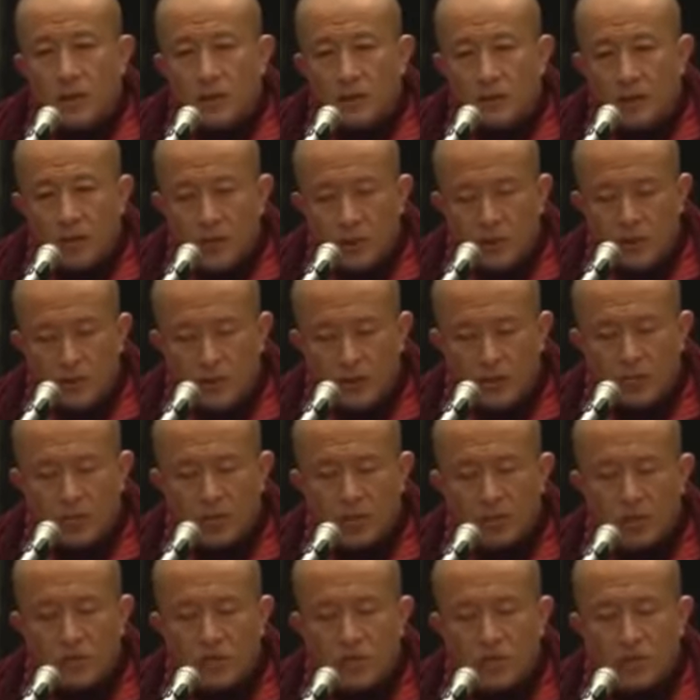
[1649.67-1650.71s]
And here
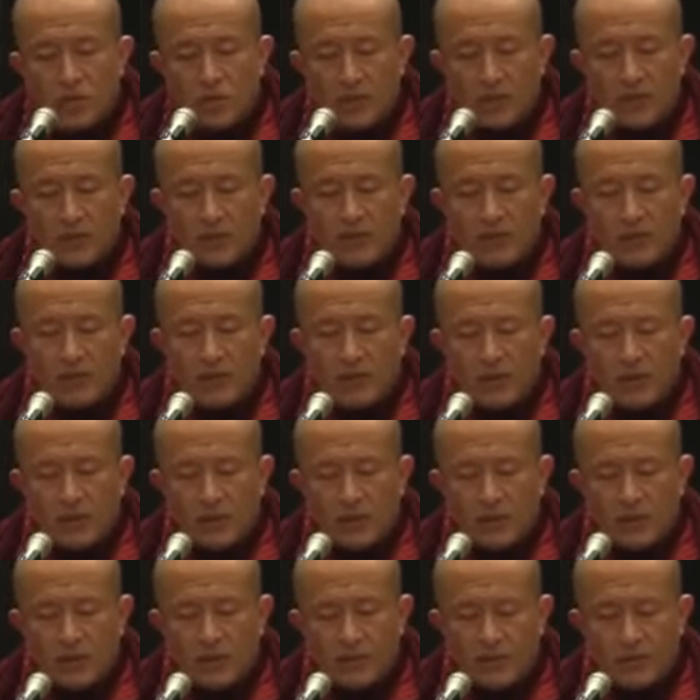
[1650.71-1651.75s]
you are to receive the
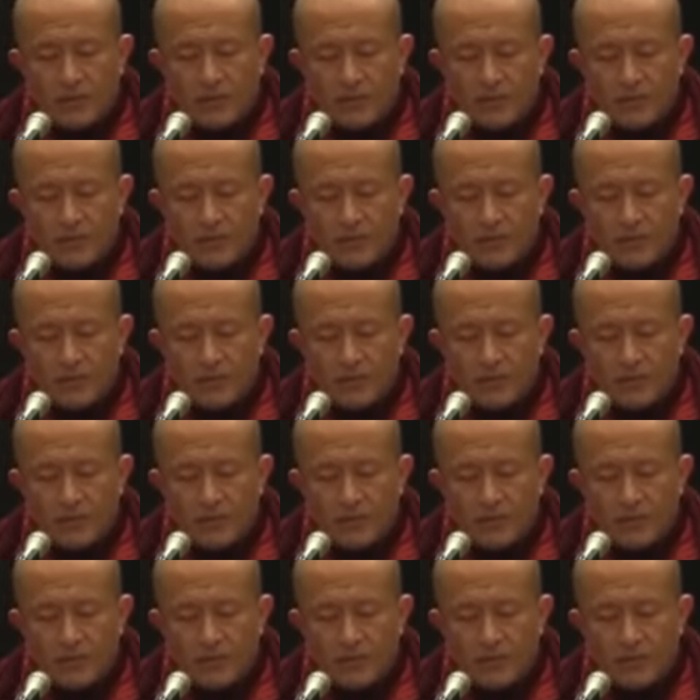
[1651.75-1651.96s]
blessing.